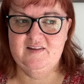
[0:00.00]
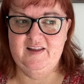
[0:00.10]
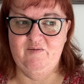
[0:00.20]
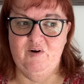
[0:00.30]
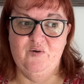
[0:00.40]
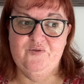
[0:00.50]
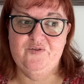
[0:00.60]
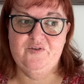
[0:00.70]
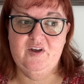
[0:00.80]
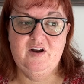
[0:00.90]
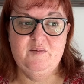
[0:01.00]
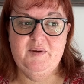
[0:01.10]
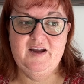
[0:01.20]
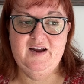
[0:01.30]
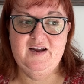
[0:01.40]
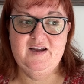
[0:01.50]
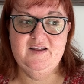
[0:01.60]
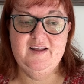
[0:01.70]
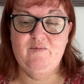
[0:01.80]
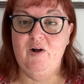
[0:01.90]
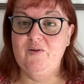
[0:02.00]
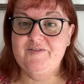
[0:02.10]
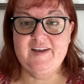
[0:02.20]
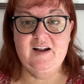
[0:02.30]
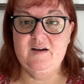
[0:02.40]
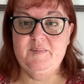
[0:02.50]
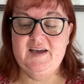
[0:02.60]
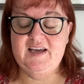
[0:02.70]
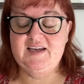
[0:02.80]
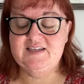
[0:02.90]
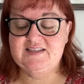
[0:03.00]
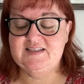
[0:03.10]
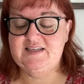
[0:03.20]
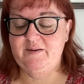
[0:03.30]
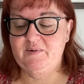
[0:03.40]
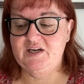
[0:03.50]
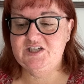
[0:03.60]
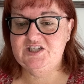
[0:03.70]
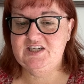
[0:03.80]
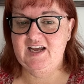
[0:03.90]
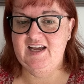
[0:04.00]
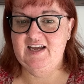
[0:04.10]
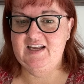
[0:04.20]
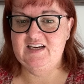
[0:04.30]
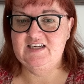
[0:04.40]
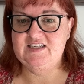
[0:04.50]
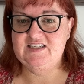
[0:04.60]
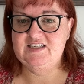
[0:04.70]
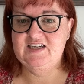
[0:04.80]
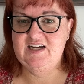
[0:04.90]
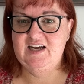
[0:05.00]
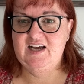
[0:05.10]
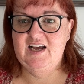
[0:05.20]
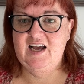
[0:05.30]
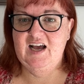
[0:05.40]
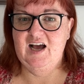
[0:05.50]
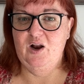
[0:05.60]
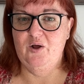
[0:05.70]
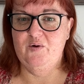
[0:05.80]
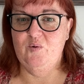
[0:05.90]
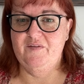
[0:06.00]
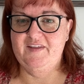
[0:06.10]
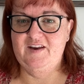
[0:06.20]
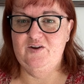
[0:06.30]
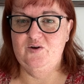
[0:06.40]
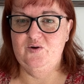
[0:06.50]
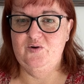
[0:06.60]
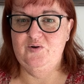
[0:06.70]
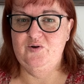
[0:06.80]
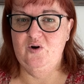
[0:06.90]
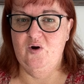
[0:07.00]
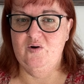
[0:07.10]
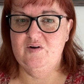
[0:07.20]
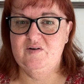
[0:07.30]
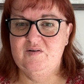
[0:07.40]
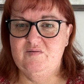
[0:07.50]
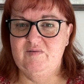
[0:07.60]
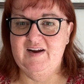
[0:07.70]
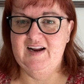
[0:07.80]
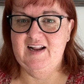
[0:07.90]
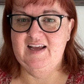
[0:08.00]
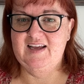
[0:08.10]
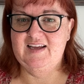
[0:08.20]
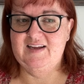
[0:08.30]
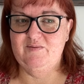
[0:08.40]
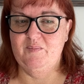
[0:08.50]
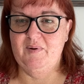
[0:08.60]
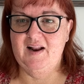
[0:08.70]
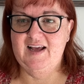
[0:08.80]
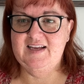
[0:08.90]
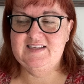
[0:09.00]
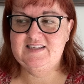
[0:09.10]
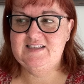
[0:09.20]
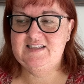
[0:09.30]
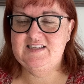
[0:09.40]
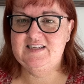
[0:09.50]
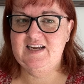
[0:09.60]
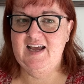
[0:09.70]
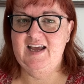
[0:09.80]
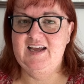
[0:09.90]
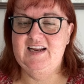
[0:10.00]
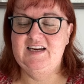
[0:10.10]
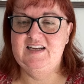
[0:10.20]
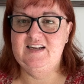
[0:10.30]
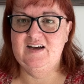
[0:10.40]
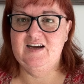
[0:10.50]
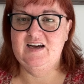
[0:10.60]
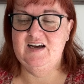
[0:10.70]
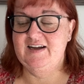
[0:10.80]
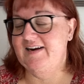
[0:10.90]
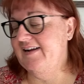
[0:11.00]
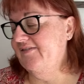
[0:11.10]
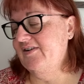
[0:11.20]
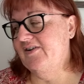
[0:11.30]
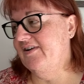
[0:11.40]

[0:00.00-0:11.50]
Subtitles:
their roles are gonna be disestablished, and a lot of what they do not really replaced. And I don't even